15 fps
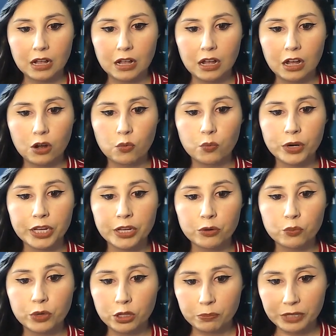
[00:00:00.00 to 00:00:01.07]
We
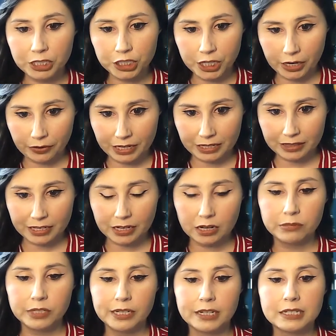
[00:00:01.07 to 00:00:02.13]
will be sharing the
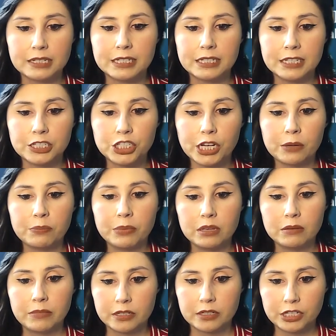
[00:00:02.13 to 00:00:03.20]
updated DJP
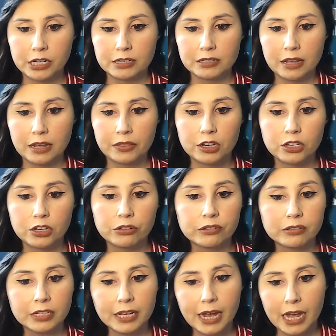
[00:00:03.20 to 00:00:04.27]
matrix and the new
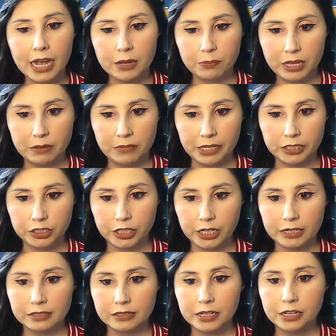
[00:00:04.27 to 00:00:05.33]
CIP
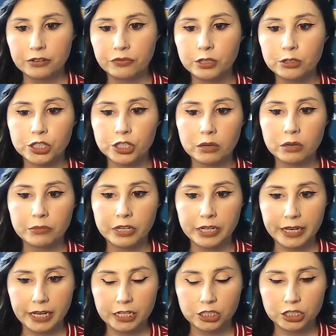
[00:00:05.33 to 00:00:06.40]
matrix in future
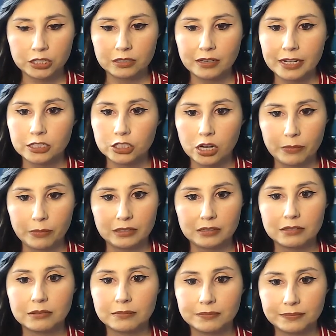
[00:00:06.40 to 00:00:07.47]
communications and job aids.